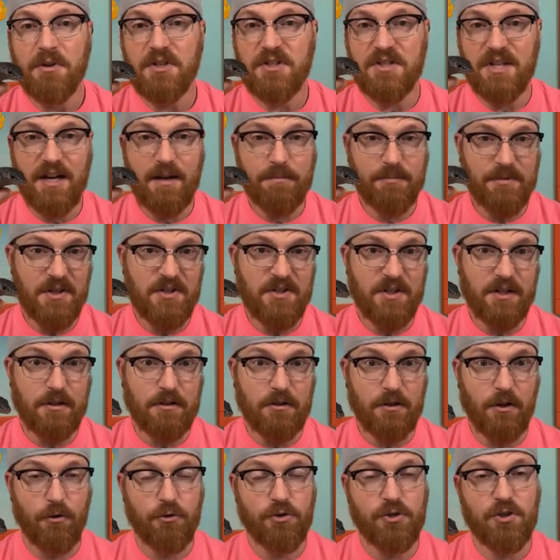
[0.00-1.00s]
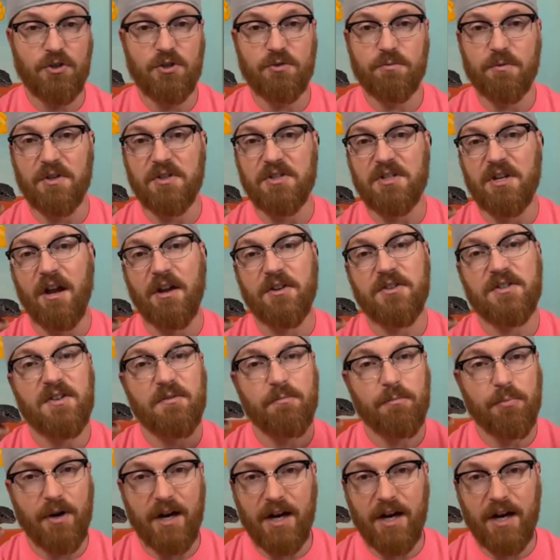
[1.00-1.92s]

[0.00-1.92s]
We set up these enclosures with tons of